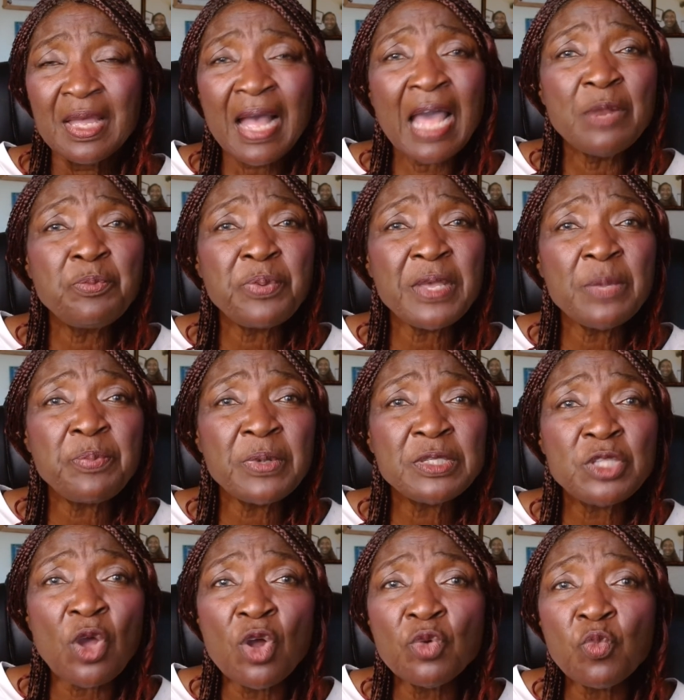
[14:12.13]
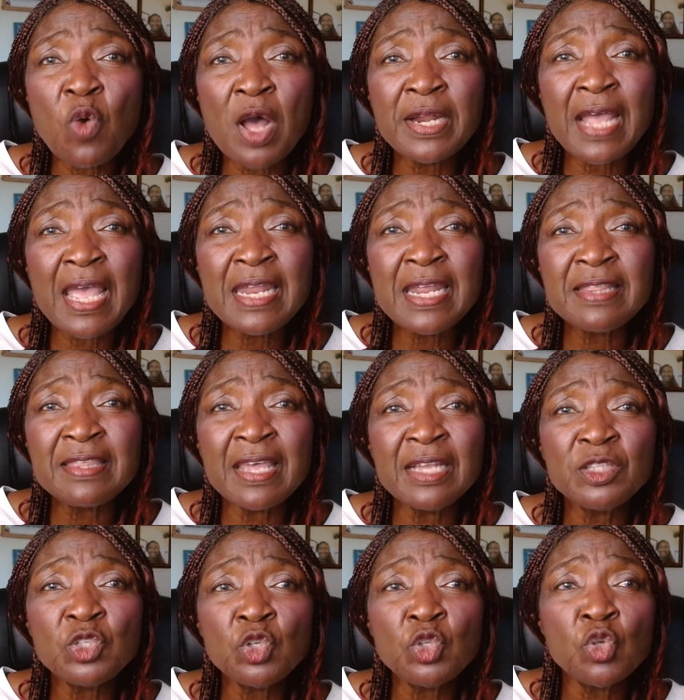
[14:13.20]
And people don't want
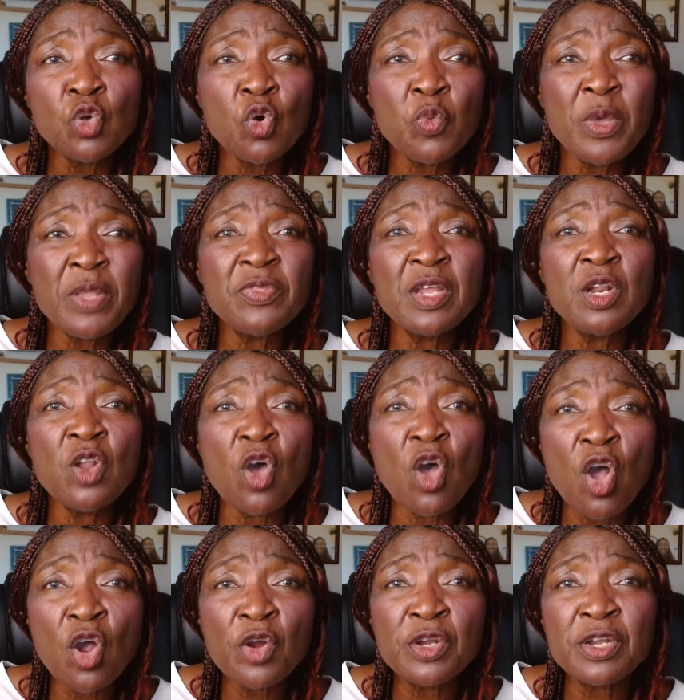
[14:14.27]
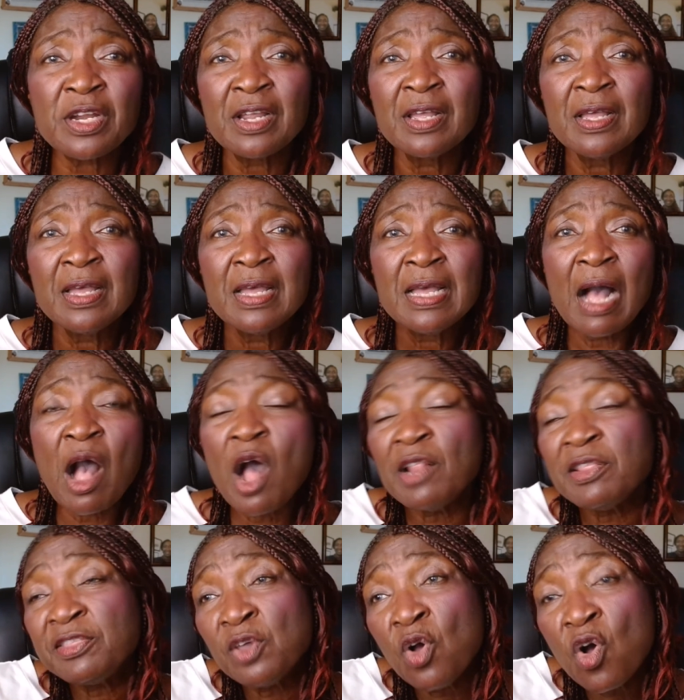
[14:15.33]
anything to do with the Lord.
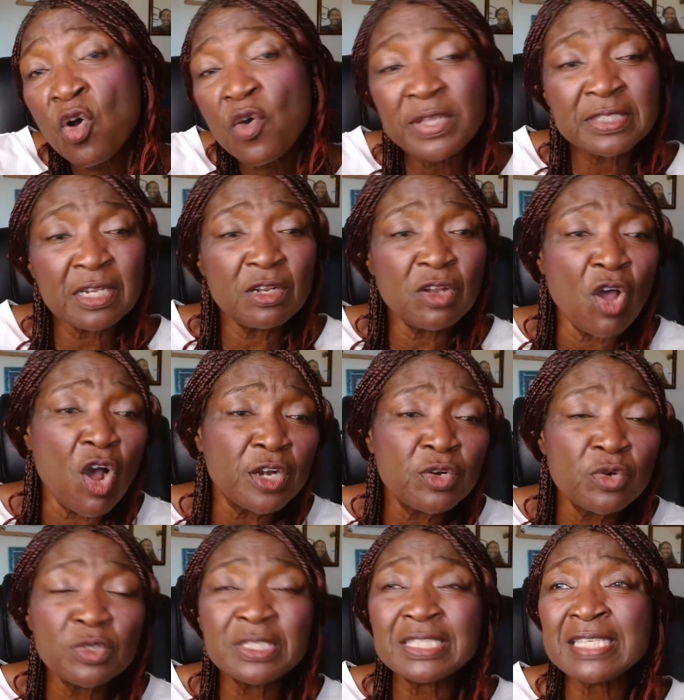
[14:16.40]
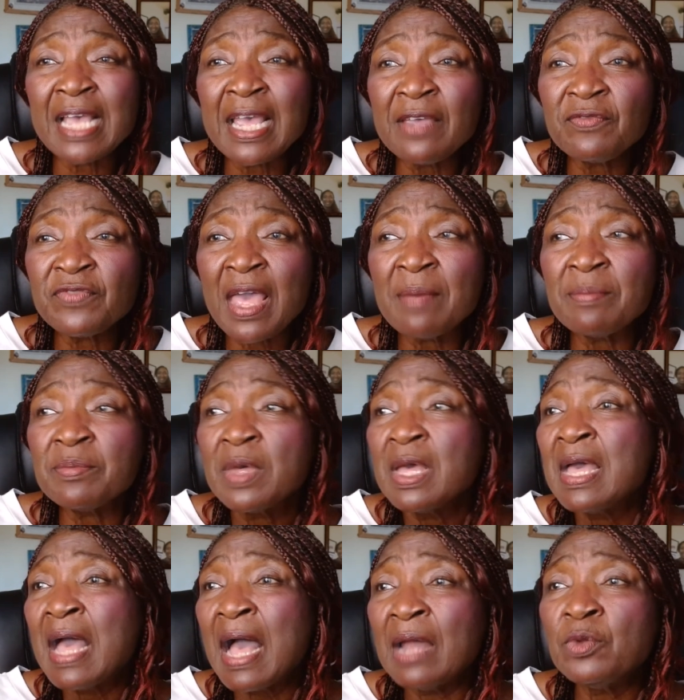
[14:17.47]
Although it's the Lord who saved them
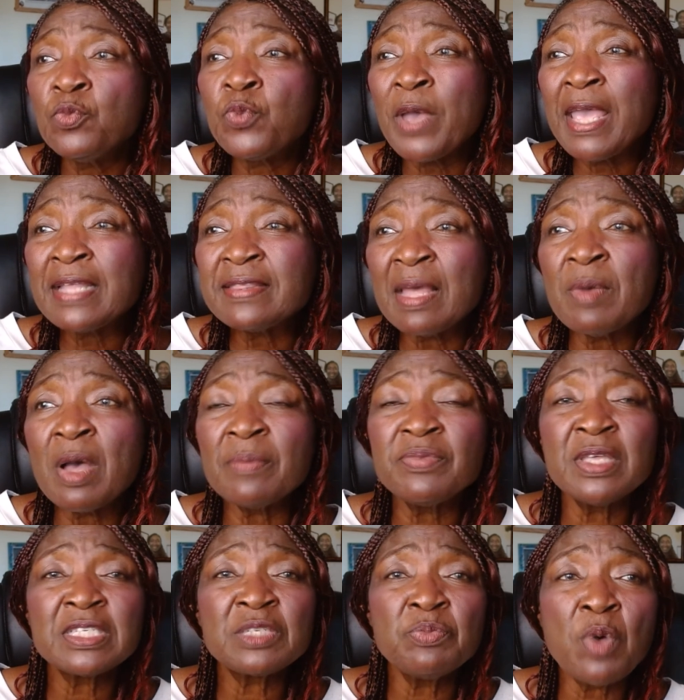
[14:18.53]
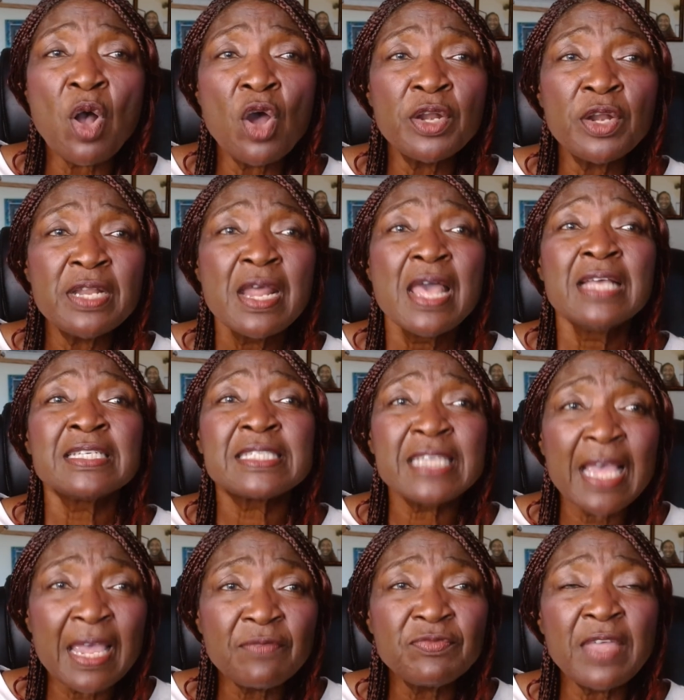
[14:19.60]
and wake them up this morning,
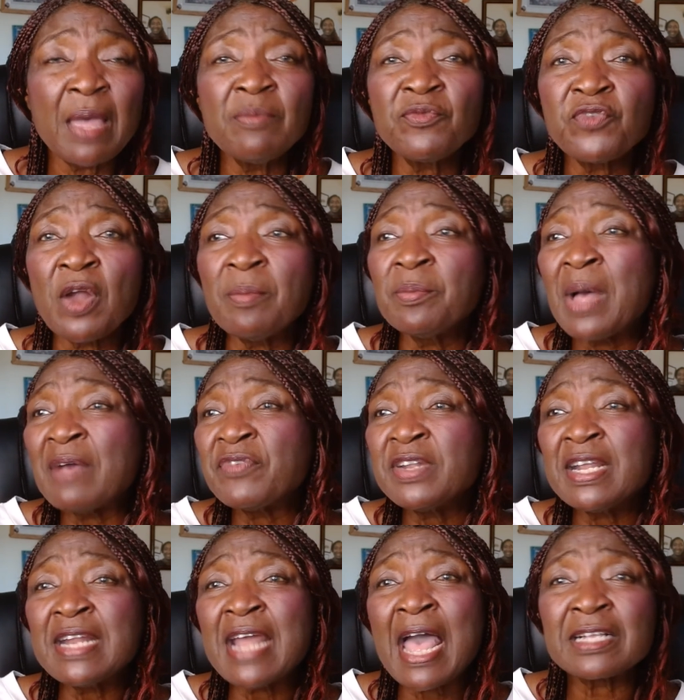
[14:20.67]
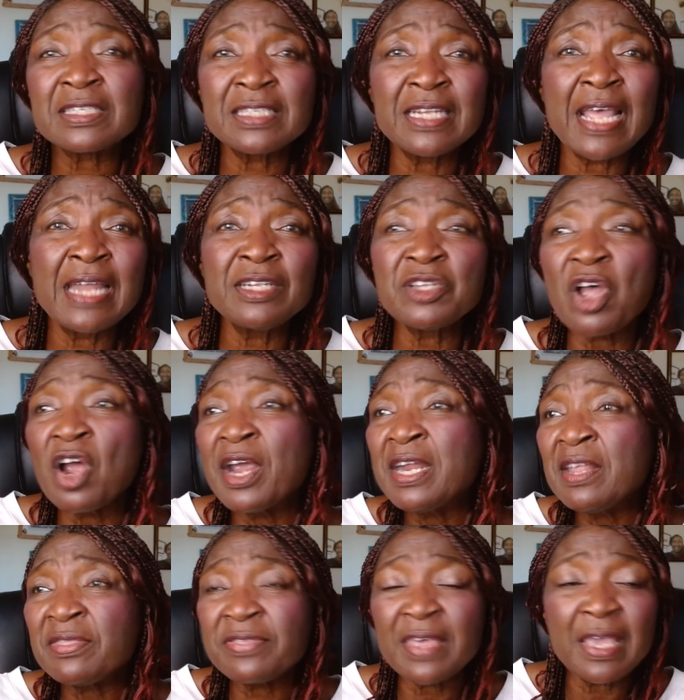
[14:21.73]
saved them from having an accident or
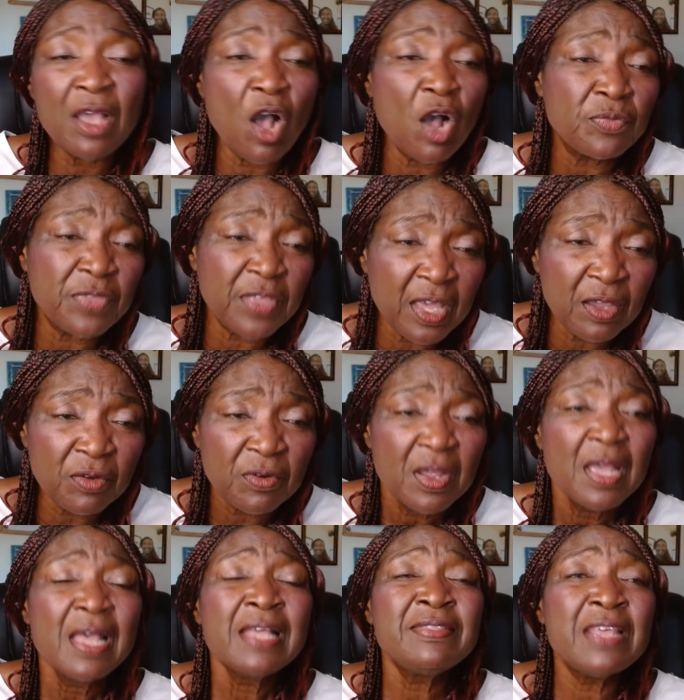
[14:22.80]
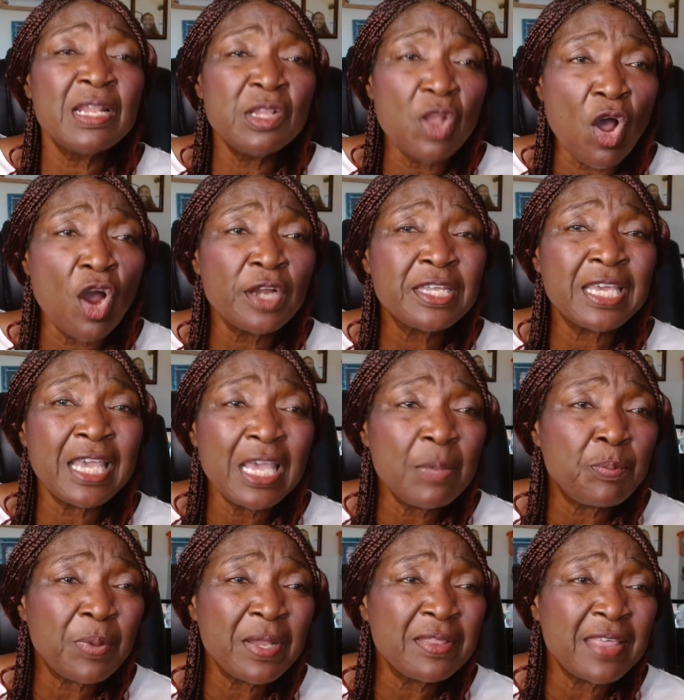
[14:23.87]
anything out there, the Lord
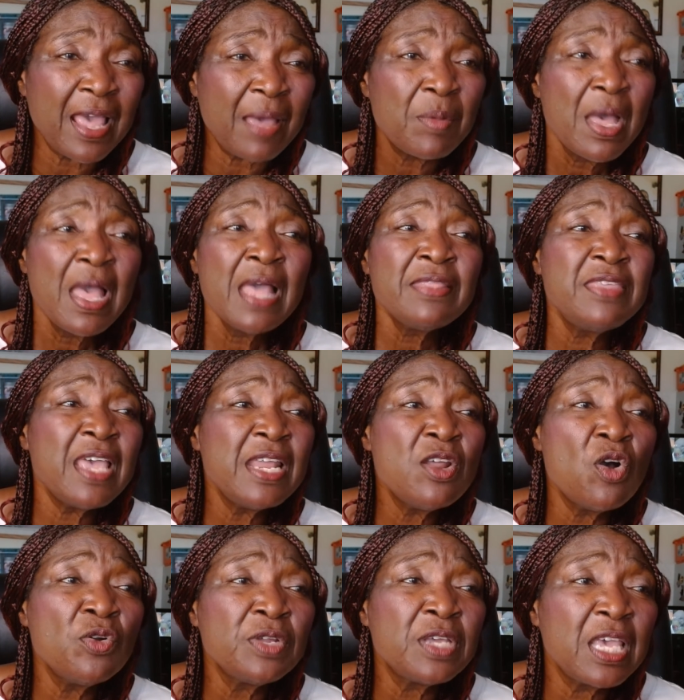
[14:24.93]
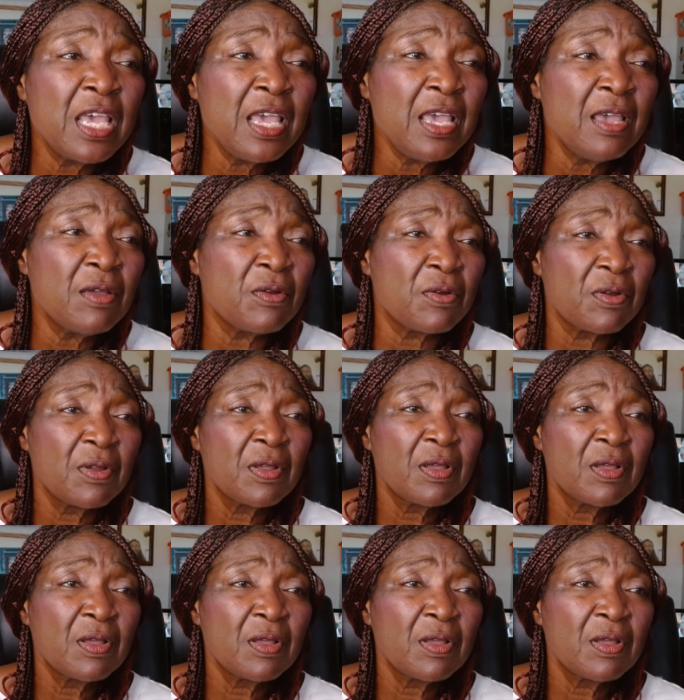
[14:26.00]
keeping them, they don't care.